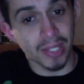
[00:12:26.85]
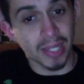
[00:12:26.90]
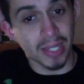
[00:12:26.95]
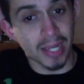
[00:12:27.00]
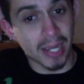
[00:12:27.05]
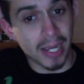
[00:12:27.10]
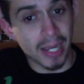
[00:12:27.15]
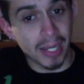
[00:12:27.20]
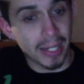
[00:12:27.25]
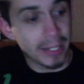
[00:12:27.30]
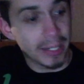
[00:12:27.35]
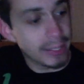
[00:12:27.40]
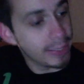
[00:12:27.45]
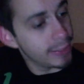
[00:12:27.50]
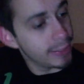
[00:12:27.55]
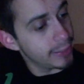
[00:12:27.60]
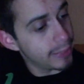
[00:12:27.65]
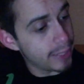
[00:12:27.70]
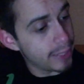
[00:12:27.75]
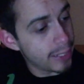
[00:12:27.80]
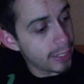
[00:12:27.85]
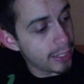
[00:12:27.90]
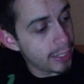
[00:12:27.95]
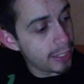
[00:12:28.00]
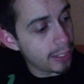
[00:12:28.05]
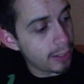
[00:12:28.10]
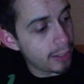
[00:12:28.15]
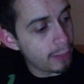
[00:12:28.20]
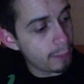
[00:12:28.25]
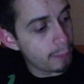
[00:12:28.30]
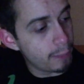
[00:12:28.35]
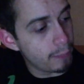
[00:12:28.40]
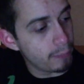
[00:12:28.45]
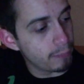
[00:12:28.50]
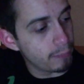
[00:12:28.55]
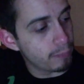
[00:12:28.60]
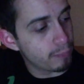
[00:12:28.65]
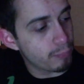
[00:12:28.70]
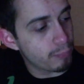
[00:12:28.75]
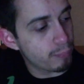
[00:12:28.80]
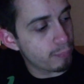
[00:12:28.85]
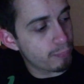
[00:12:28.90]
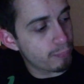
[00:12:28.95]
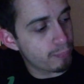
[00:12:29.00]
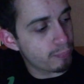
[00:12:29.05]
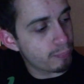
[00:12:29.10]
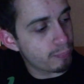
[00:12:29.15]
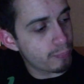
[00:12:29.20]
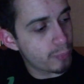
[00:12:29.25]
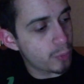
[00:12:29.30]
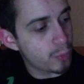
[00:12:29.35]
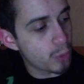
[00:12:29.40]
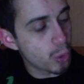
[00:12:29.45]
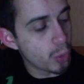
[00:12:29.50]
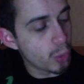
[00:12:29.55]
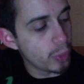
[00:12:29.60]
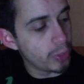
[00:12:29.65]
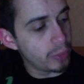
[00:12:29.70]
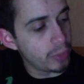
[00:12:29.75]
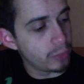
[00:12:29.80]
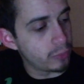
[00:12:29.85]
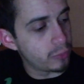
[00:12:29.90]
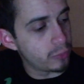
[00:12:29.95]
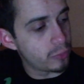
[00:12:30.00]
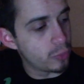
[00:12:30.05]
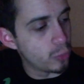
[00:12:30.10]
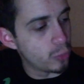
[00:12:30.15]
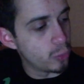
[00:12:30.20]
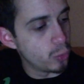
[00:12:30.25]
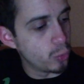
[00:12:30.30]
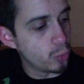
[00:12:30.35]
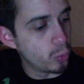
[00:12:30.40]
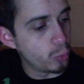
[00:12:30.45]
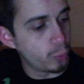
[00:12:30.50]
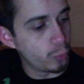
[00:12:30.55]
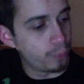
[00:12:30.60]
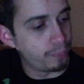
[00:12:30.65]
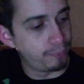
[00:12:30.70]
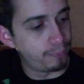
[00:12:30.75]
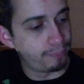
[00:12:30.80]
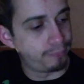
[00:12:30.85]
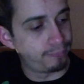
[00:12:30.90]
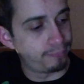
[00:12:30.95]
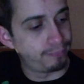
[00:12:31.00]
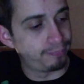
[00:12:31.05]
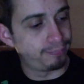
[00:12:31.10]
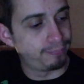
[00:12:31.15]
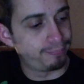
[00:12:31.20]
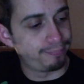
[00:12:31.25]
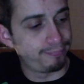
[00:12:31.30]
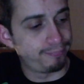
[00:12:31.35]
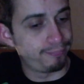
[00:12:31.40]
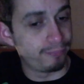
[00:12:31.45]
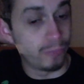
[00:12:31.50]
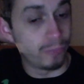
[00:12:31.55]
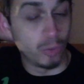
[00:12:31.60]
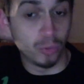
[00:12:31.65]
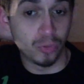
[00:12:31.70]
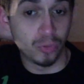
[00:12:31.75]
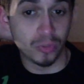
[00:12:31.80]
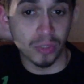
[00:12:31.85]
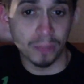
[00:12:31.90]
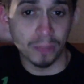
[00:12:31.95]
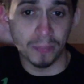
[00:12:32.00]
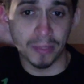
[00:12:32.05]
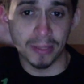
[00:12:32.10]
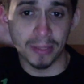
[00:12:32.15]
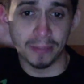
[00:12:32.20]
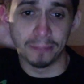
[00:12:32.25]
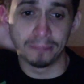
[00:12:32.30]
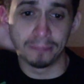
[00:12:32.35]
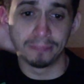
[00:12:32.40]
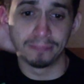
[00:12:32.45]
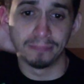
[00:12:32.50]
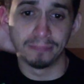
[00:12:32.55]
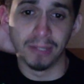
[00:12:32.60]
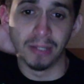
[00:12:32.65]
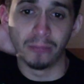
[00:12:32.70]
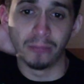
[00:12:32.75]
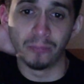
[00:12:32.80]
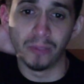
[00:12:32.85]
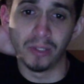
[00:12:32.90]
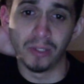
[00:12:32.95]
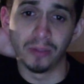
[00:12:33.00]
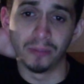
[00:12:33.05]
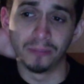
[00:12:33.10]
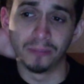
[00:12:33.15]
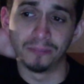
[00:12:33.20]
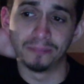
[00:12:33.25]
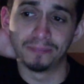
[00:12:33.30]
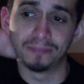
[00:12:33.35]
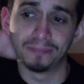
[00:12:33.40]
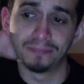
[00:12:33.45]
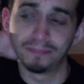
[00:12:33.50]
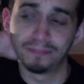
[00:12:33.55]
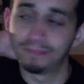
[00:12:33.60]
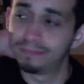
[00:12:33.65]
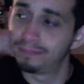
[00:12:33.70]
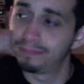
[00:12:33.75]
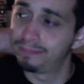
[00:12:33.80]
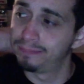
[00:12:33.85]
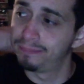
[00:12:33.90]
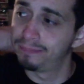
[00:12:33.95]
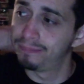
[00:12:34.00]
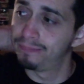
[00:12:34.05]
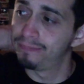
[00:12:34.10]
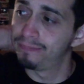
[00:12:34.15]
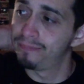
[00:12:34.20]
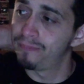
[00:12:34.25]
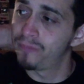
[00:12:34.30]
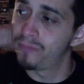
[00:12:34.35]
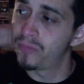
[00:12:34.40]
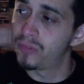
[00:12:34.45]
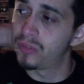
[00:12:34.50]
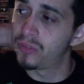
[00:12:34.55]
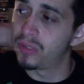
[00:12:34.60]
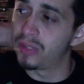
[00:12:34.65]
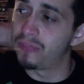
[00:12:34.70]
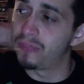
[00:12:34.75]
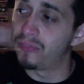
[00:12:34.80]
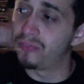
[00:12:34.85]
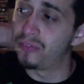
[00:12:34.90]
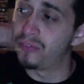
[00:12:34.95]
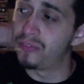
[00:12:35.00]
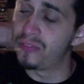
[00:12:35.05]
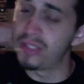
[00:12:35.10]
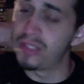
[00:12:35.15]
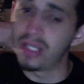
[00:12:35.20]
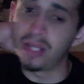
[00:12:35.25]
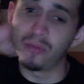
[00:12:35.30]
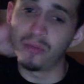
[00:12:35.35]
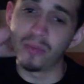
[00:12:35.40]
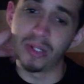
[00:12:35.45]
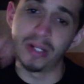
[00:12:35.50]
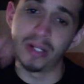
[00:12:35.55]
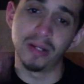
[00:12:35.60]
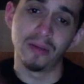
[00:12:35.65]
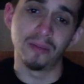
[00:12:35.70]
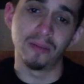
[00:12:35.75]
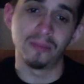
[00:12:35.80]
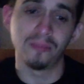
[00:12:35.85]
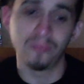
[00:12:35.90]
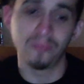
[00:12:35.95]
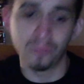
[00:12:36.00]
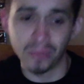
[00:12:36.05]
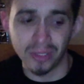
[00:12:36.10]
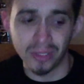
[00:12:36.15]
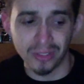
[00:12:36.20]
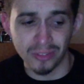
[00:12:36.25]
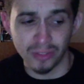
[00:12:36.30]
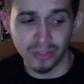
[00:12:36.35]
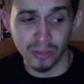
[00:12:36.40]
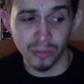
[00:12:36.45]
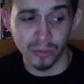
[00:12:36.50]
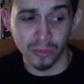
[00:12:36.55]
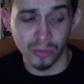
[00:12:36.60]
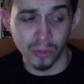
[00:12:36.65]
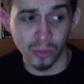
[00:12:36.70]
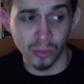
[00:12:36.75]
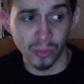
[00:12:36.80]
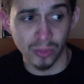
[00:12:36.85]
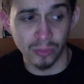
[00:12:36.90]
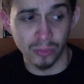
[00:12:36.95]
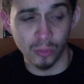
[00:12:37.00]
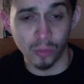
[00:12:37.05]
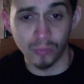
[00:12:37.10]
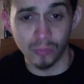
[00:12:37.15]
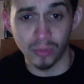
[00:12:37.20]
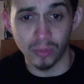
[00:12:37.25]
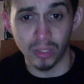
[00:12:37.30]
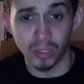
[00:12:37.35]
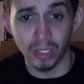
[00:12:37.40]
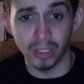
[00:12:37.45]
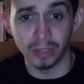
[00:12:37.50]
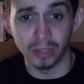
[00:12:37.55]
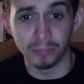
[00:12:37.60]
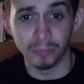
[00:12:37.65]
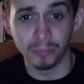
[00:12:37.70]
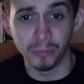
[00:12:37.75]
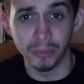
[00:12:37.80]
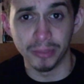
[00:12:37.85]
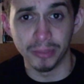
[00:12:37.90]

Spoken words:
I am going to do something. I don't know. It's 11:58 right now. What is there to do at 12 o'clock in the morning?